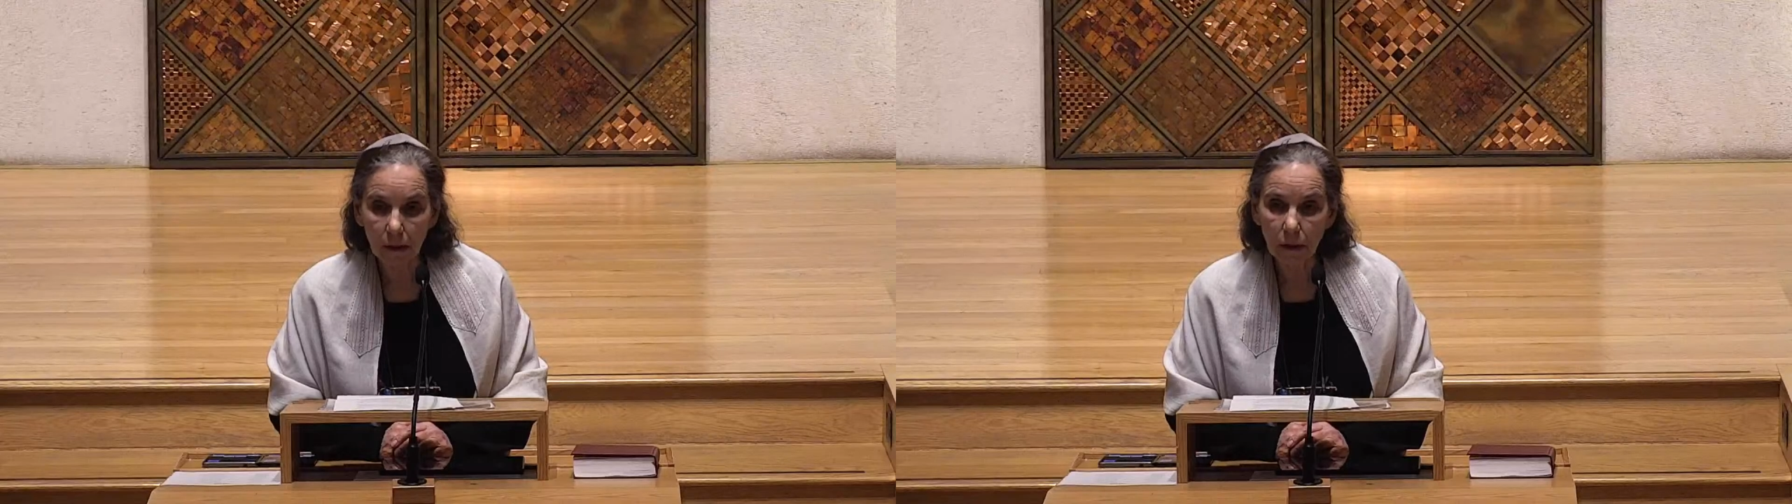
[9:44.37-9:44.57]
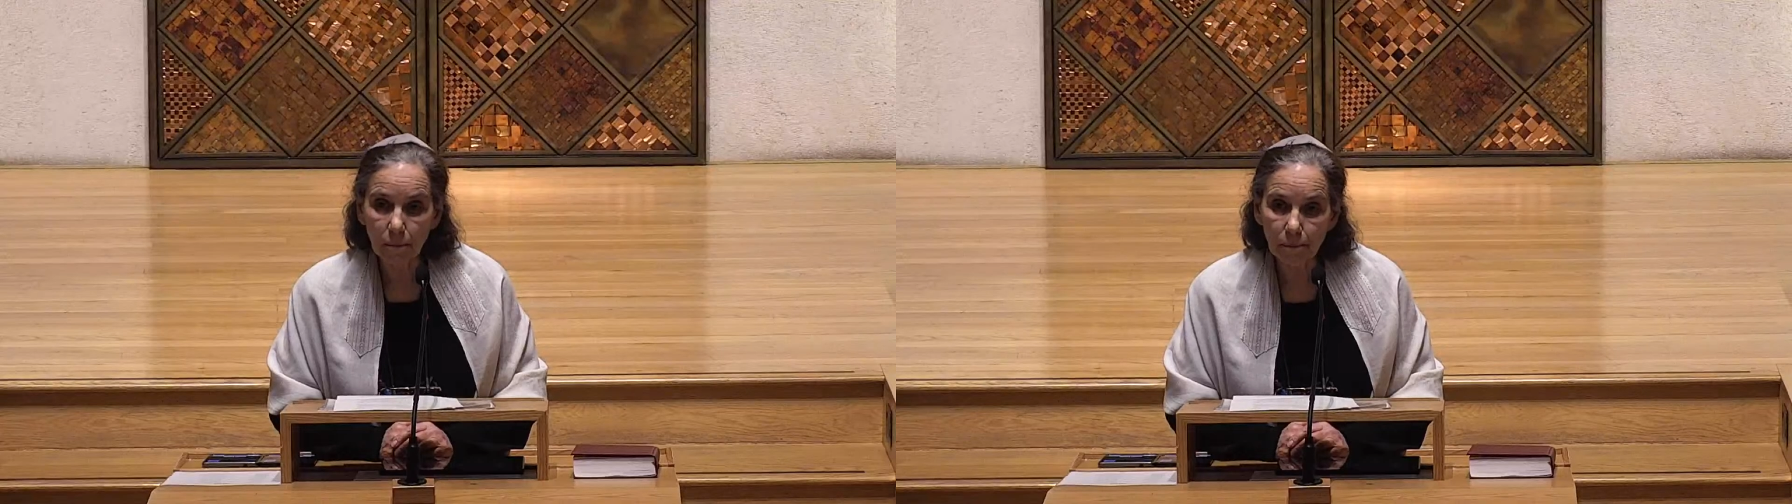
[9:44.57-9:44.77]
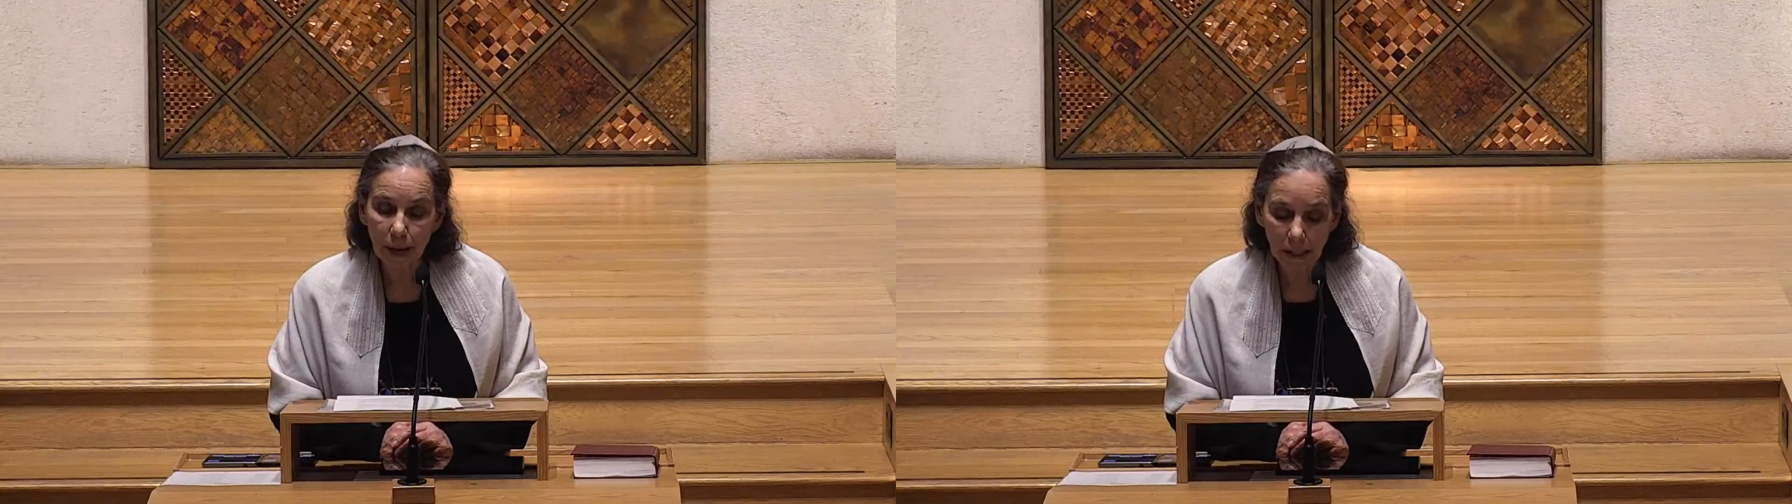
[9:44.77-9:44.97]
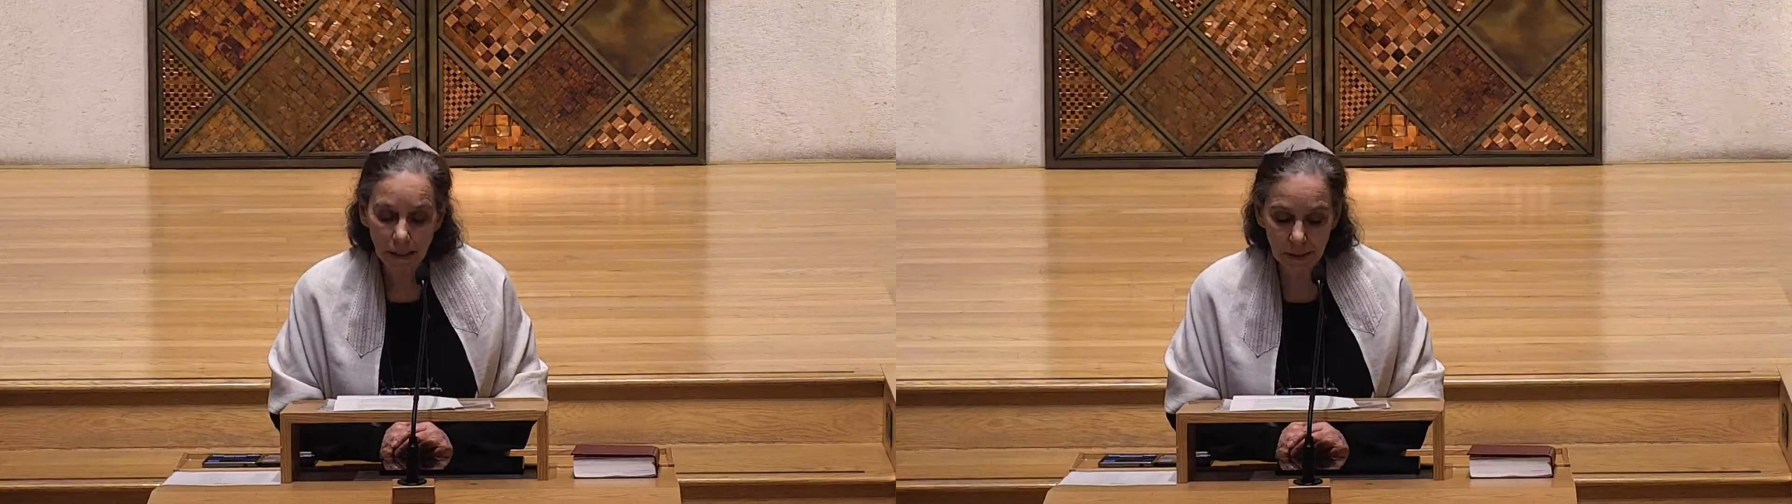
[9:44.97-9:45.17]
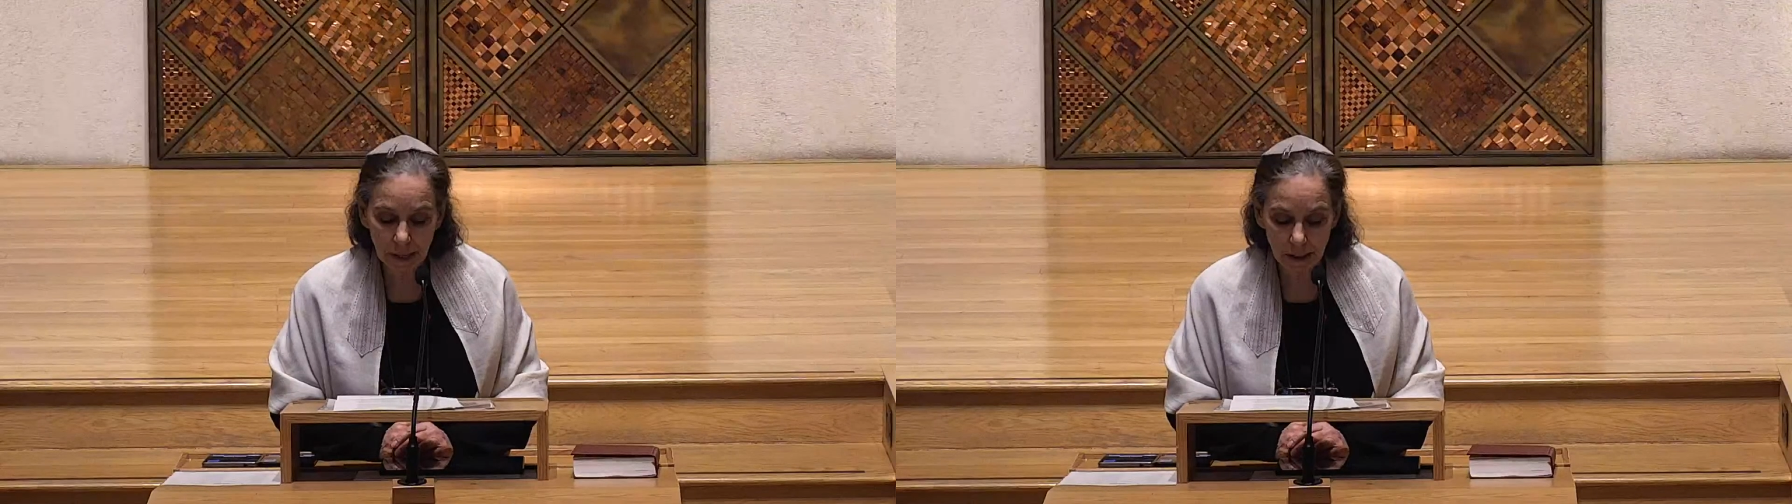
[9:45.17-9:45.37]

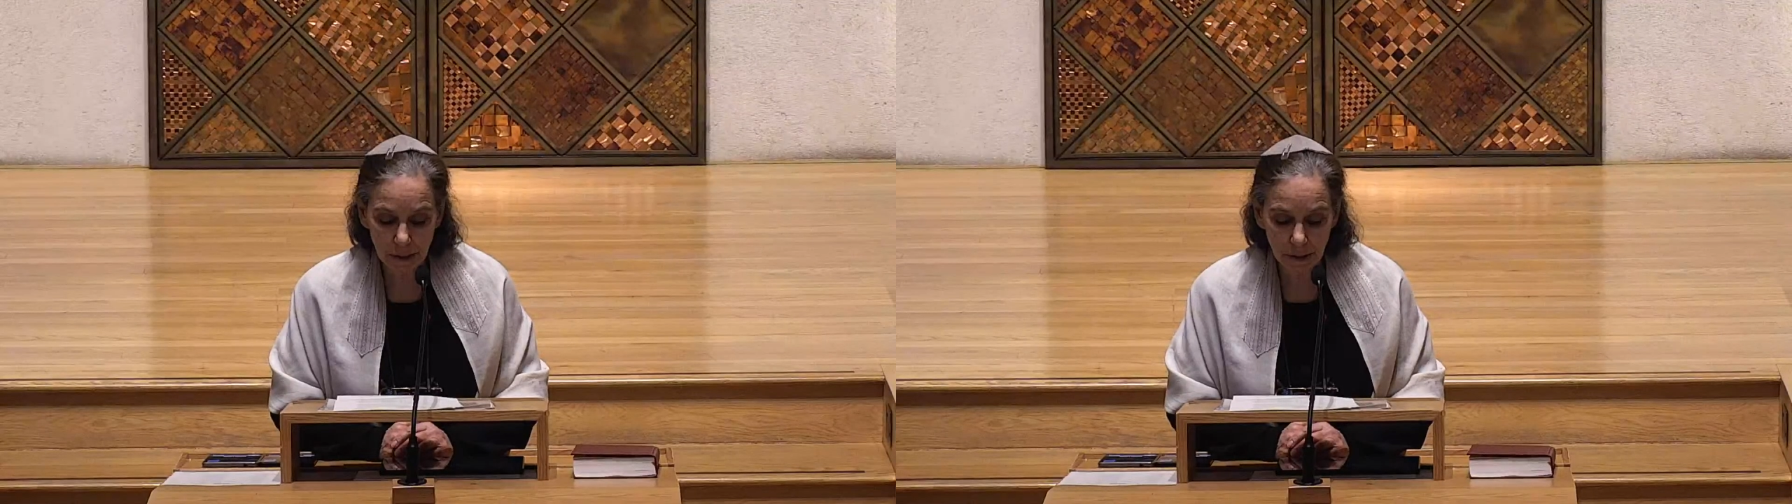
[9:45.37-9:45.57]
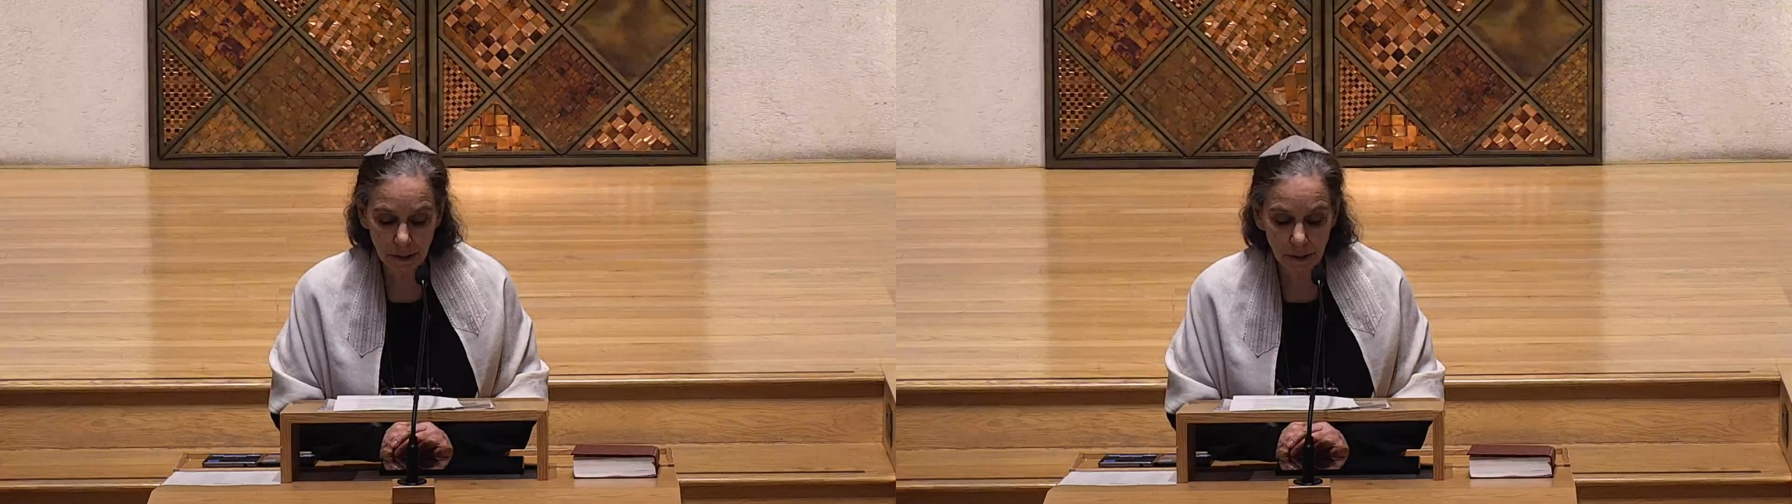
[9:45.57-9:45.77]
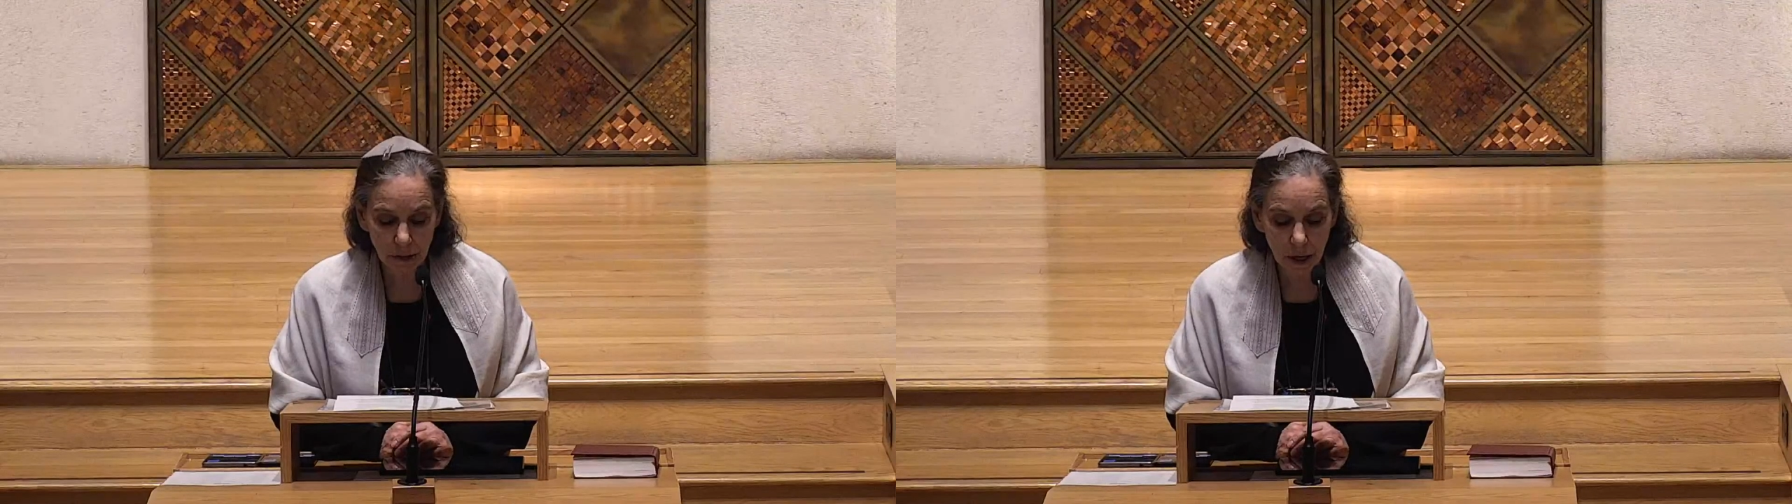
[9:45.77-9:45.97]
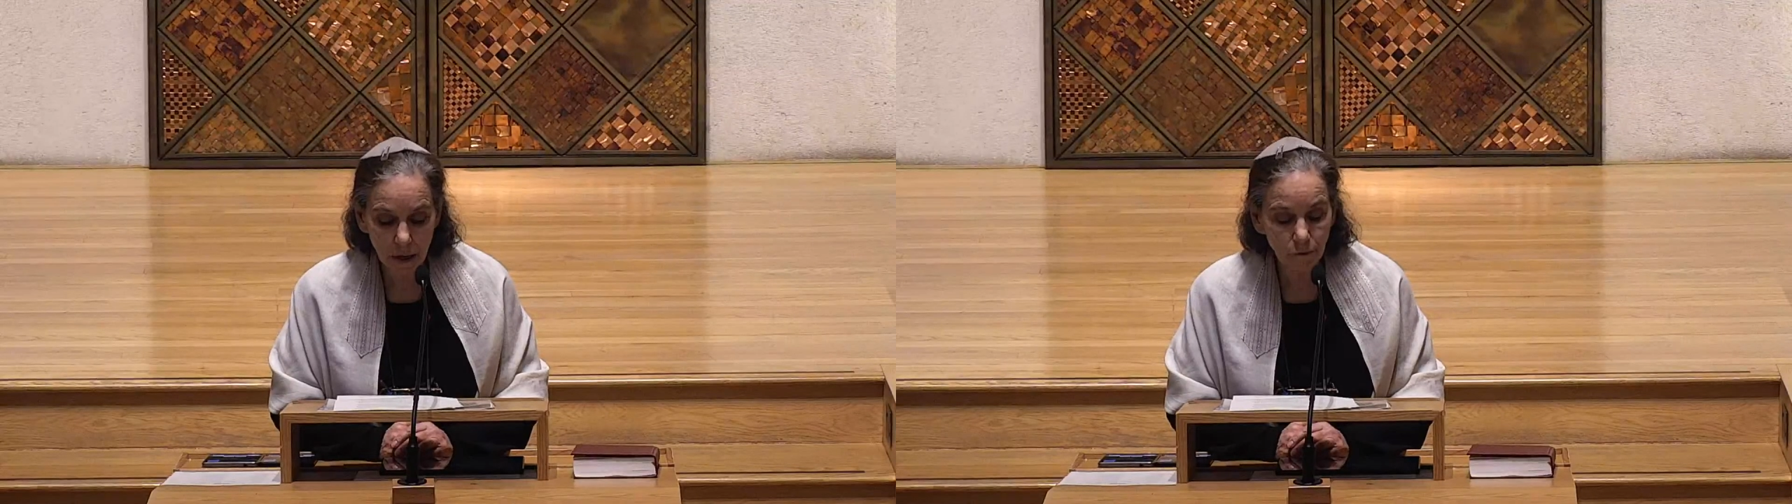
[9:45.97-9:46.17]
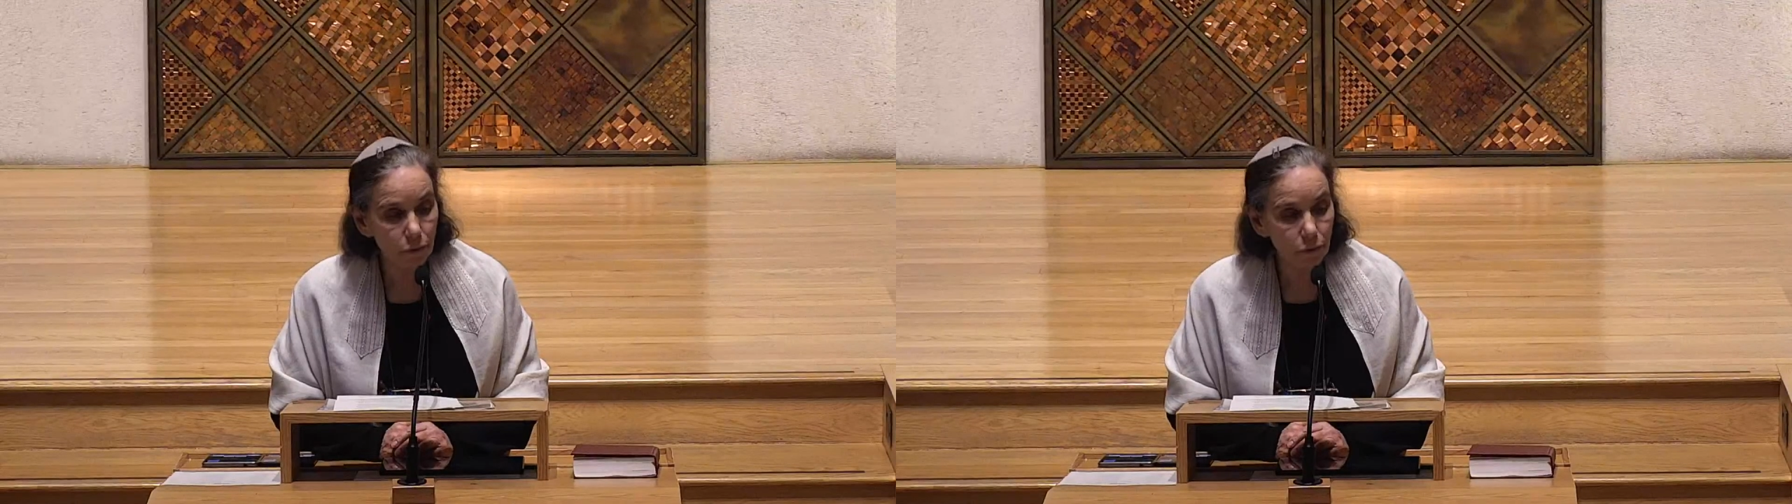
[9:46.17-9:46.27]
compels us to turn